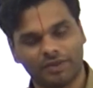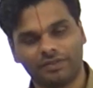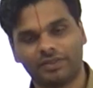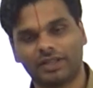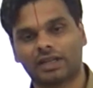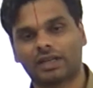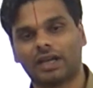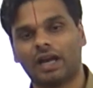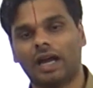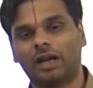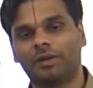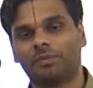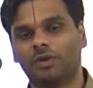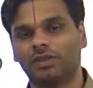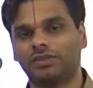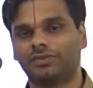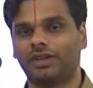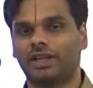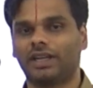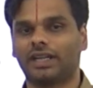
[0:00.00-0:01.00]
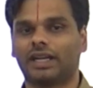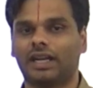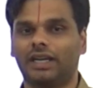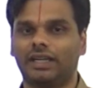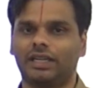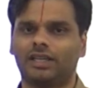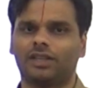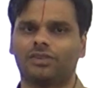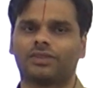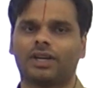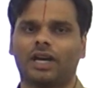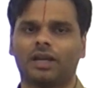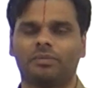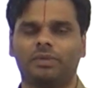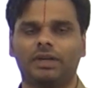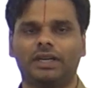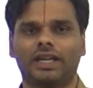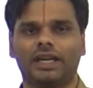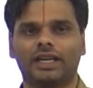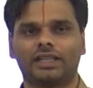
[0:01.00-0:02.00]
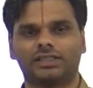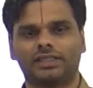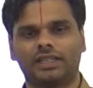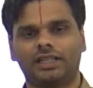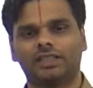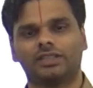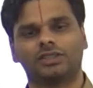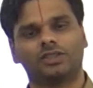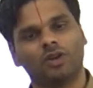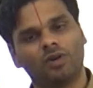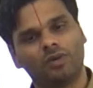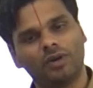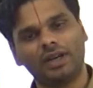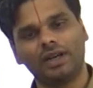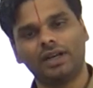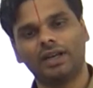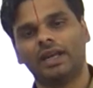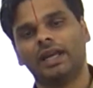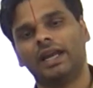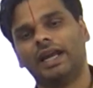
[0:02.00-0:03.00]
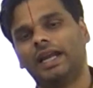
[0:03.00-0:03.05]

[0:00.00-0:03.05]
If the atmospheric content of carbon dioxide is lower,